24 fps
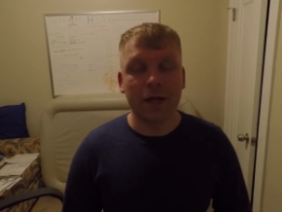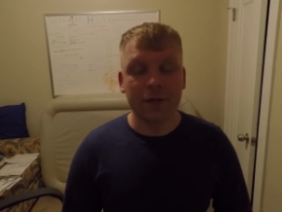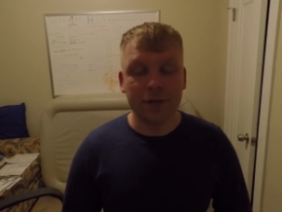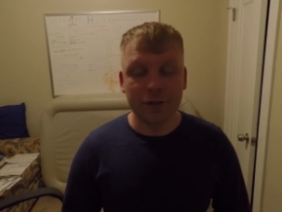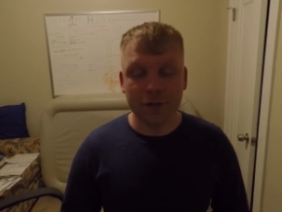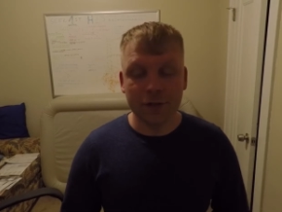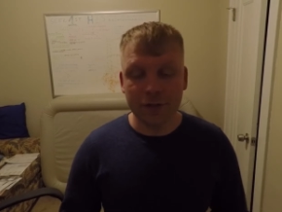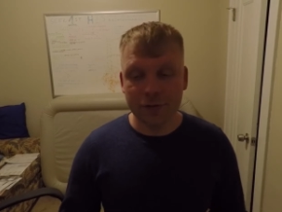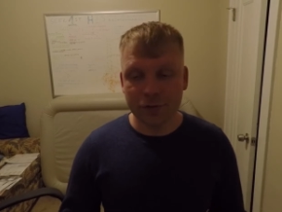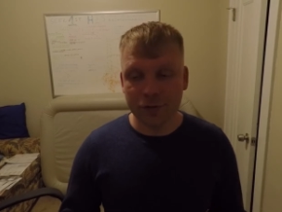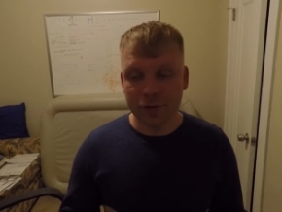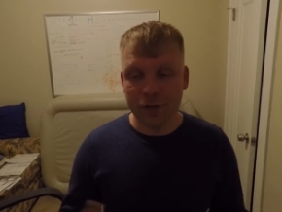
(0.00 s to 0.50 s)
I
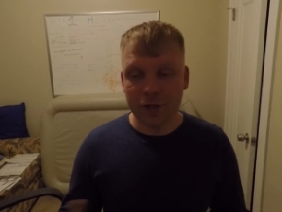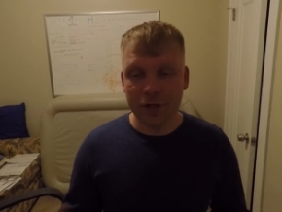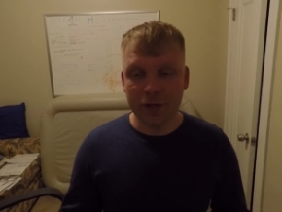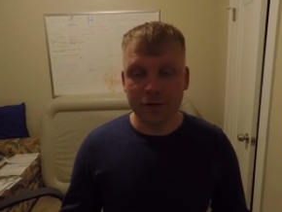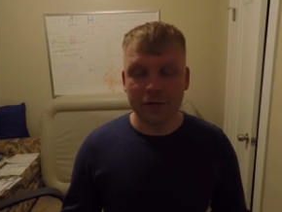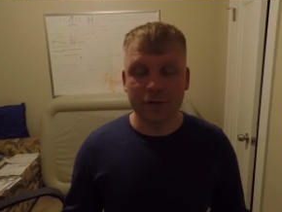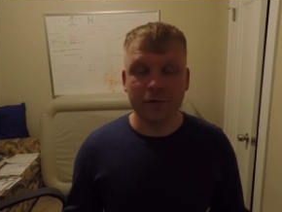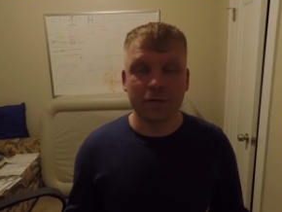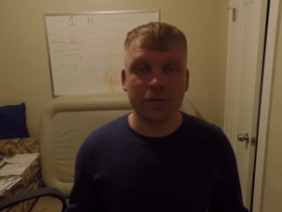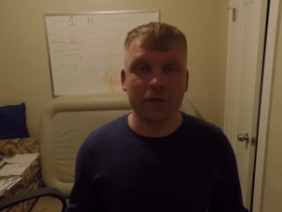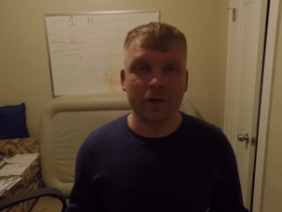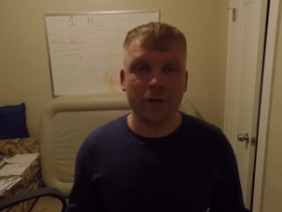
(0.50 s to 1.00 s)
needed to
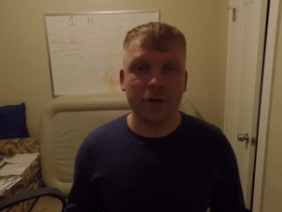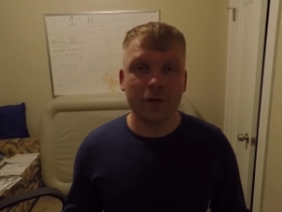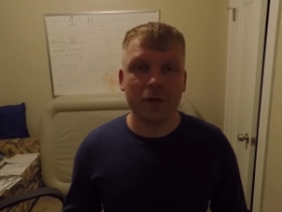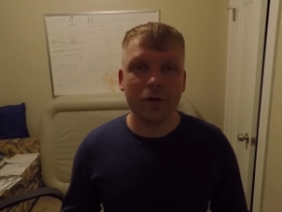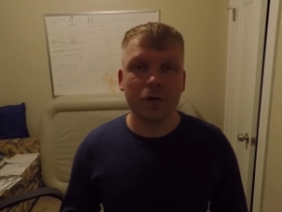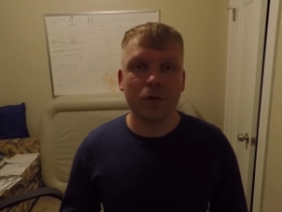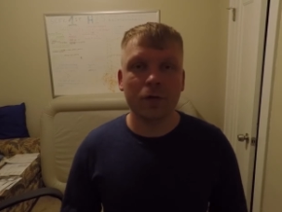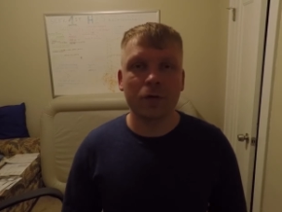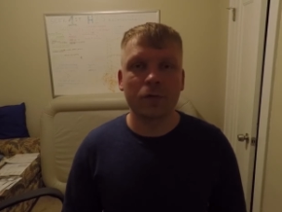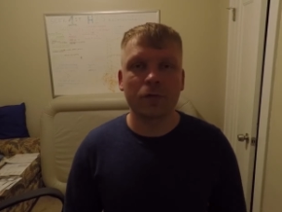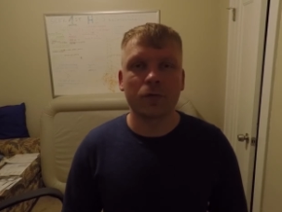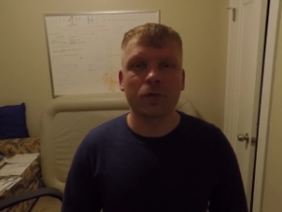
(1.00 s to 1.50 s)
edit the
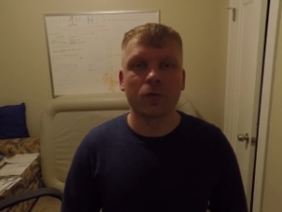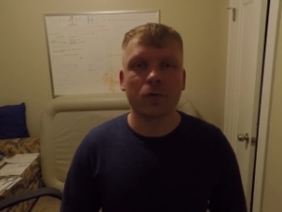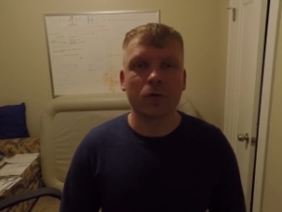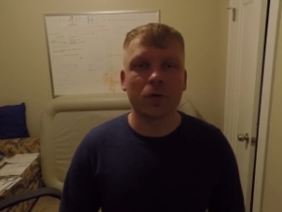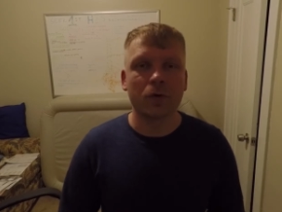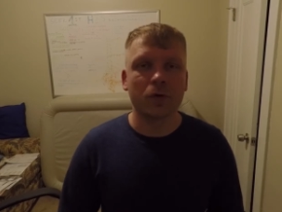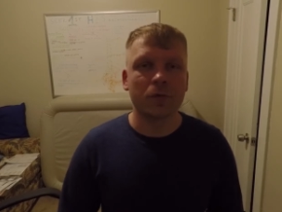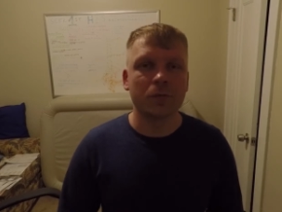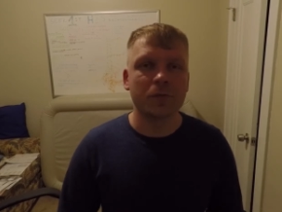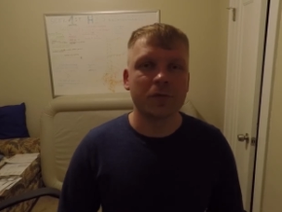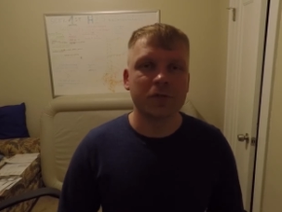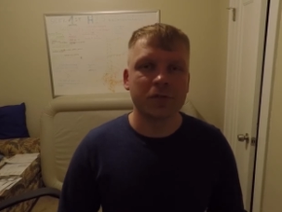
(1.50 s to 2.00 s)
video
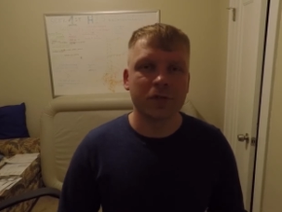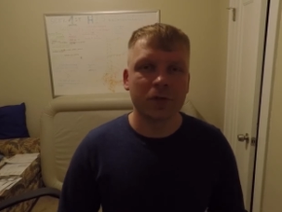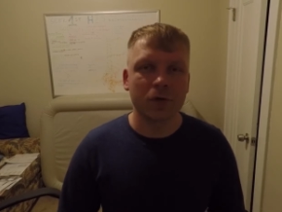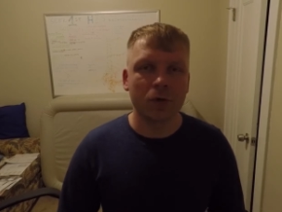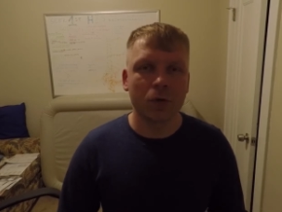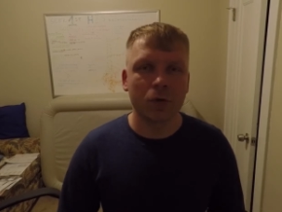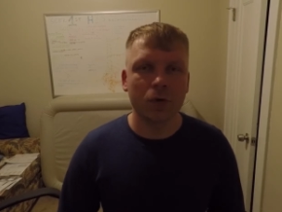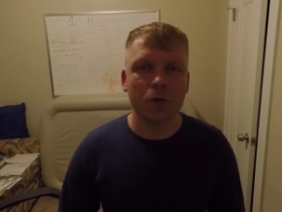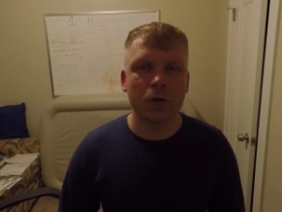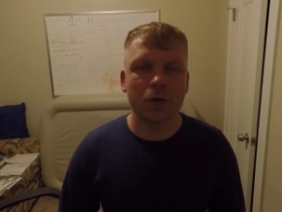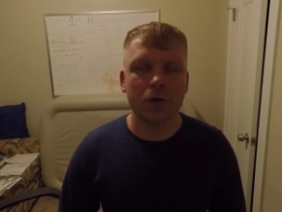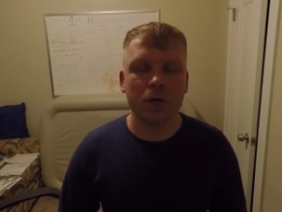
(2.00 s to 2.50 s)
for Mr.
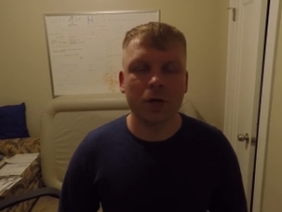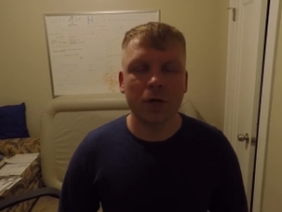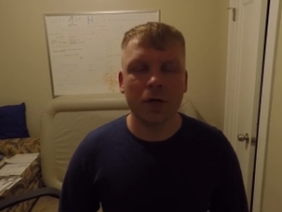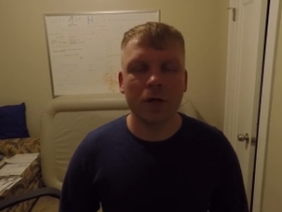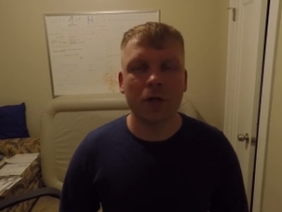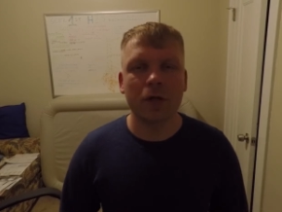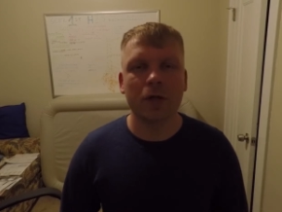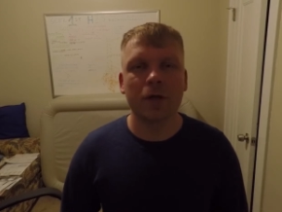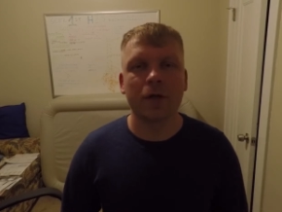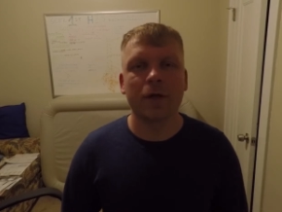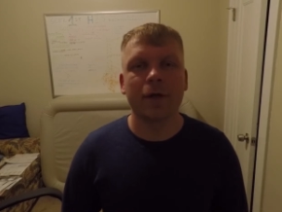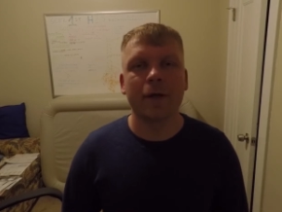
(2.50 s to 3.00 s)
Gordon.
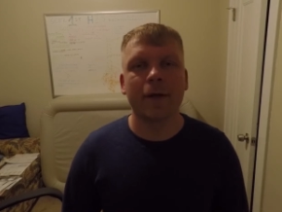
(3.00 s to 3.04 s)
